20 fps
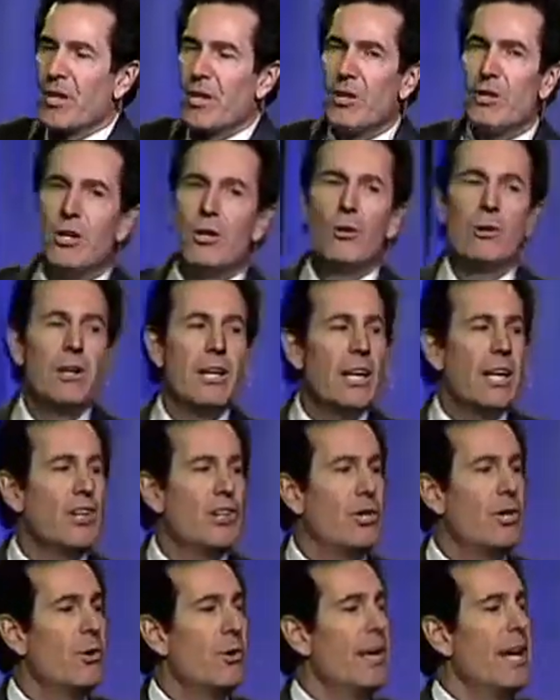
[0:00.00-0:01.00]
you need
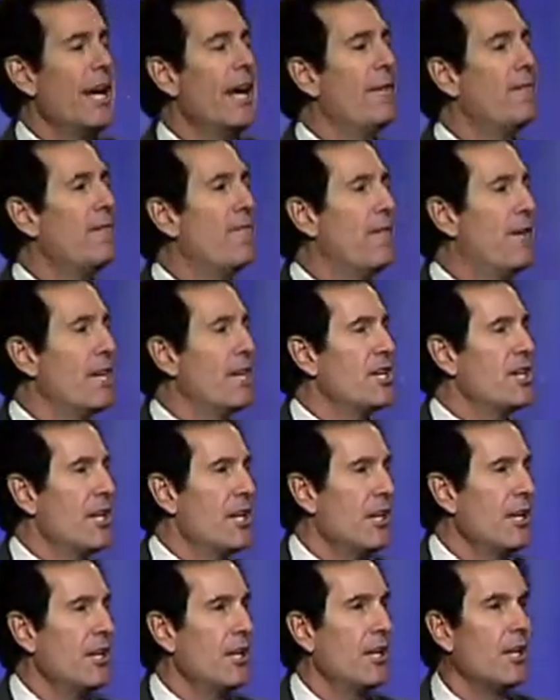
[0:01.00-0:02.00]
to
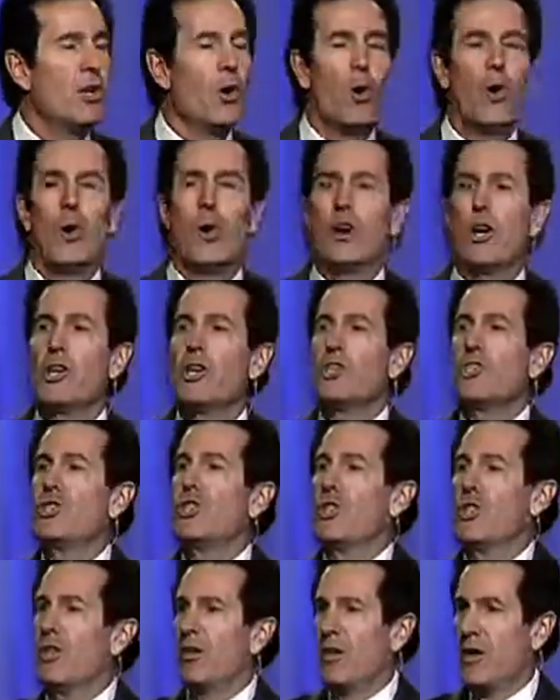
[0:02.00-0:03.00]
envision your
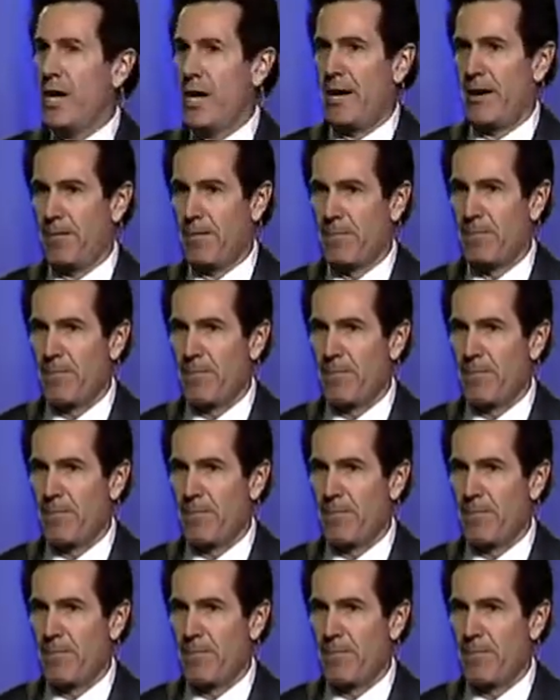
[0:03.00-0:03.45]
journey.